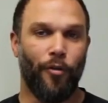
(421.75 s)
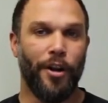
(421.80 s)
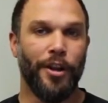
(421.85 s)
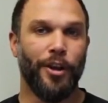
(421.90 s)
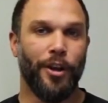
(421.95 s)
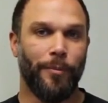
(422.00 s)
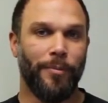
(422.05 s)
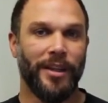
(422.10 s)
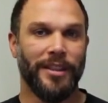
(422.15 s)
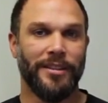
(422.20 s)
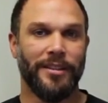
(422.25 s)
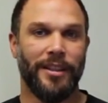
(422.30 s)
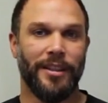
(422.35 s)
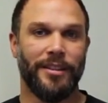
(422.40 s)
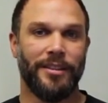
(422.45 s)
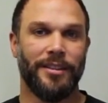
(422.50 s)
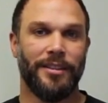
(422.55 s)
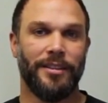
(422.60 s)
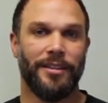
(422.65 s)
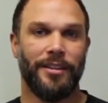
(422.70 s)
running your
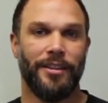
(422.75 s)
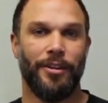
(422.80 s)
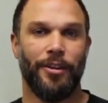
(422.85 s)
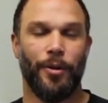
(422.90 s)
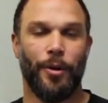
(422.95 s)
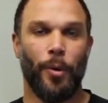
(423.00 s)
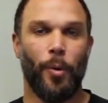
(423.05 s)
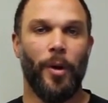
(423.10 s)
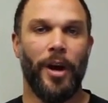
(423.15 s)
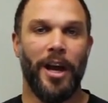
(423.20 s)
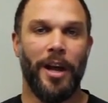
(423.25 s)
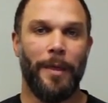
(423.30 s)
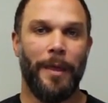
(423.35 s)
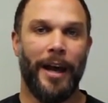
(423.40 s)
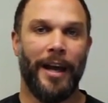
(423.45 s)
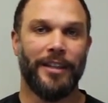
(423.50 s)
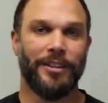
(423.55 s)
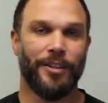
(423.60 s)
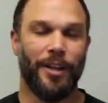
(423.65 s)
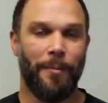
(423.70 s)
business you know in a way
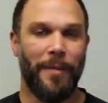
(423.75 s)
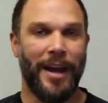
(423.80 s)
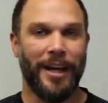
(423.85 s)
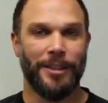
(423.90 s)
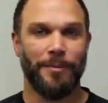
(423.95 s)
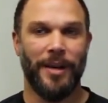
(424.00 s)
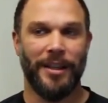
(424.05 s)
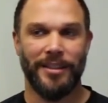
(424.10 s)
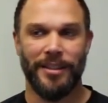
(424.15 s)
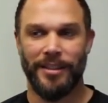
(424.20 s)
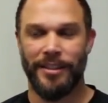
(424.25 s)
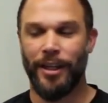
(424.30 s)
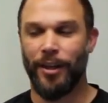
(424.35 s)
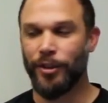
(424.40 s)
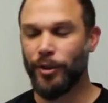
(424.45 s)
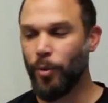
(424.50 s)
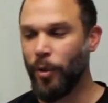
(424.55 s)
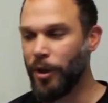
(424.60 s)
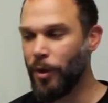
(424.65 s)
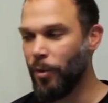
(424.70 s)
that's going to maximize the
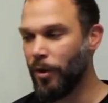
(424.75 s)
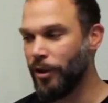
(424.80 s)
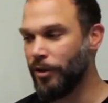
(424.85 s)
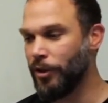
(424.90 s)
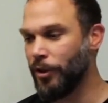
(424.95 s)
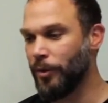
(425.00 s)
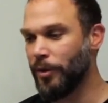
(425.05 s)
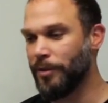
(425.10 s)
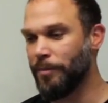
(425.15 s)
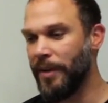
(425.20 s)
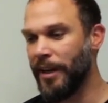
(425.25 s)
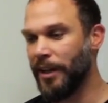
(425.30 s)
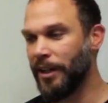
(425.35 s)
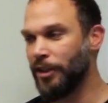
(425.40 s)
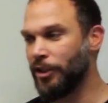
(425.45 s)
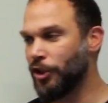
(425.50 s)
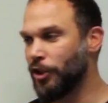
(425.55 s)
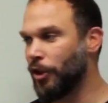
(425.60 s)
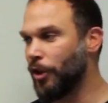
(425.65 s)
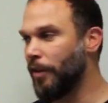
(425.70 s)
sales so what you want to do is
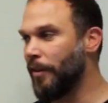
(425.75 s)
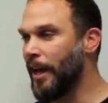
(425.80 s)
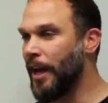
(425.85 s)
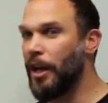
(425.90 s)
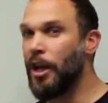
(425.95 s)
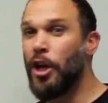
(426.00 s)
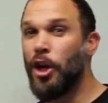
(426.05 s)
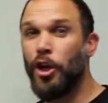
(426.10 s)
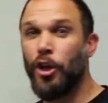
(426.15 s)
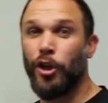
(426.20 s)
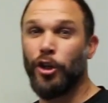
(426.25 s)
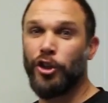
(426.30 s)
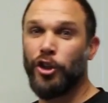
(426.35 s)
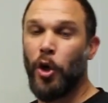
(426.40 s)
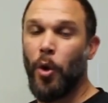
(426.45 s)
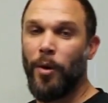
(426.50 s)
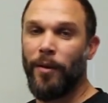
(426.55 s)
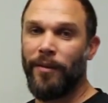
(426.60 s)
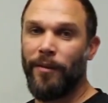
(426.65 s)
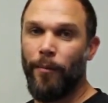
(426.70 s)
making sure that you're
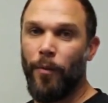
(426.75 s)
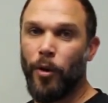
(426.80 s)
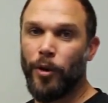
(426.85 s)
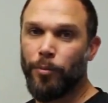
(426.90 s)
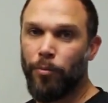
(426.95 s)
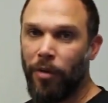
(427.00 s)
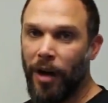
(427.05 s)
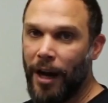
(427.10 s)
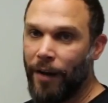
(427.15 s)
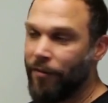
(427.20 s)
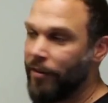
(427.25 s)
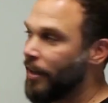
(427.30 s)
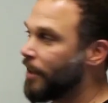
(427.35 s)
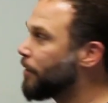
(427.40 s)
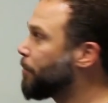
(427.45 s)
showing the most profit